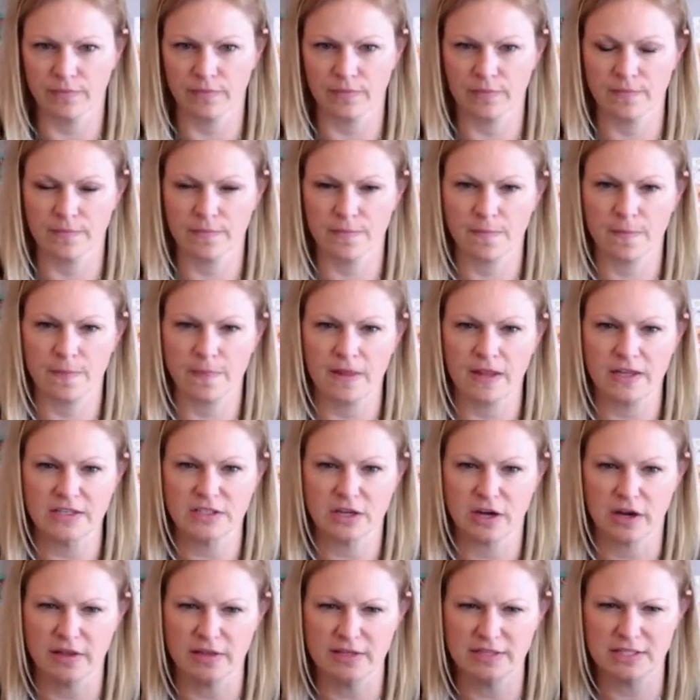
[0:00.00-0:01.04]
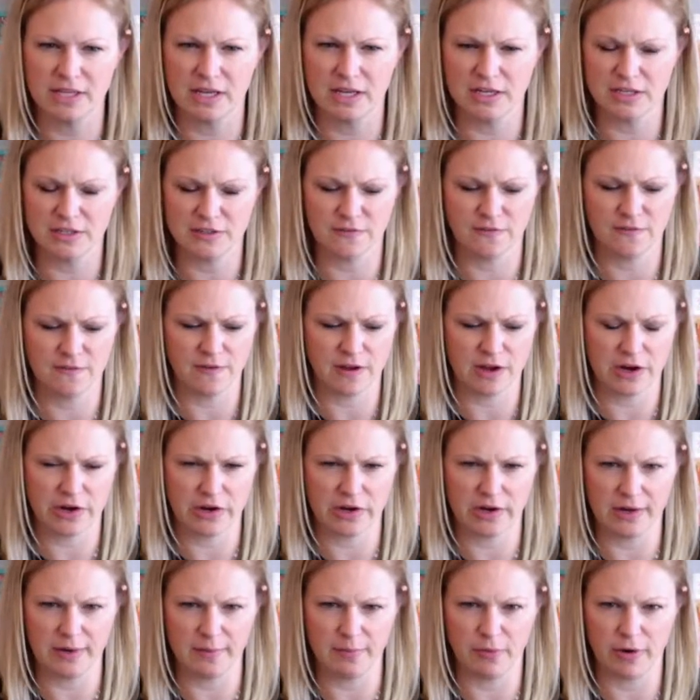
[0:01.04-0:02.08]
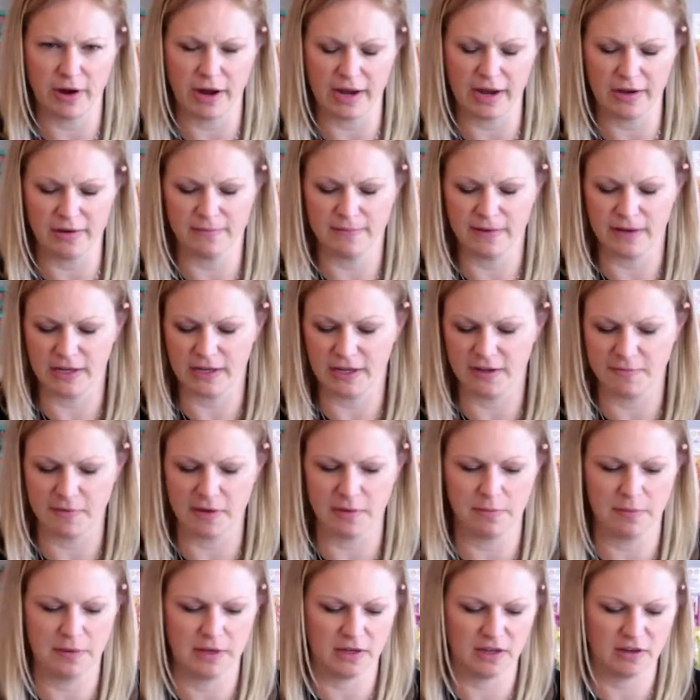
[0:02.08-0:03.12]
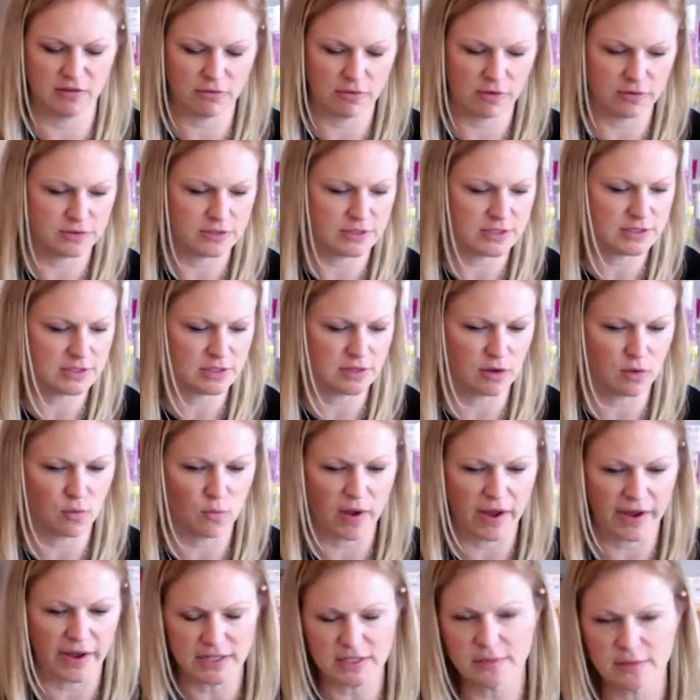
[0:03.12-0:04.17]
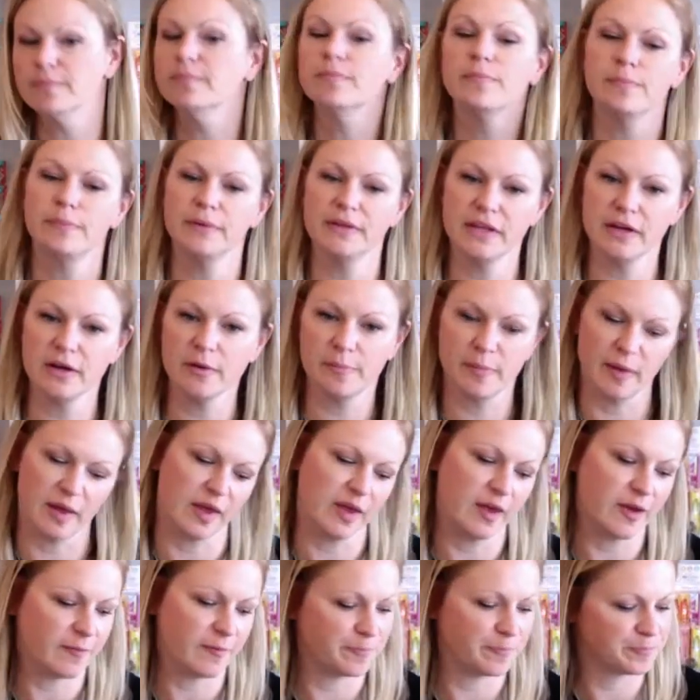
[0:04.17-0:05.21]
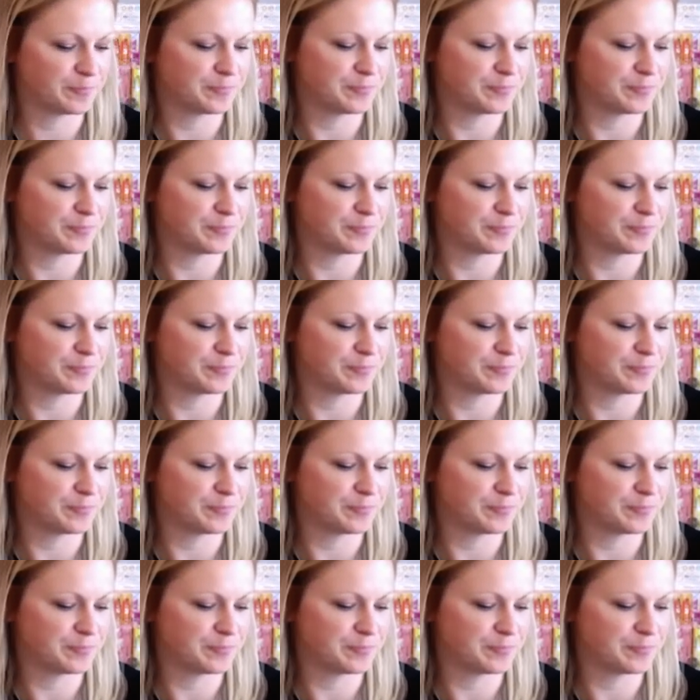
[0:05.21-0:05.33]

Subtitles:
Sorry, the sun is very bright and making my pink roses look white, but they're pink.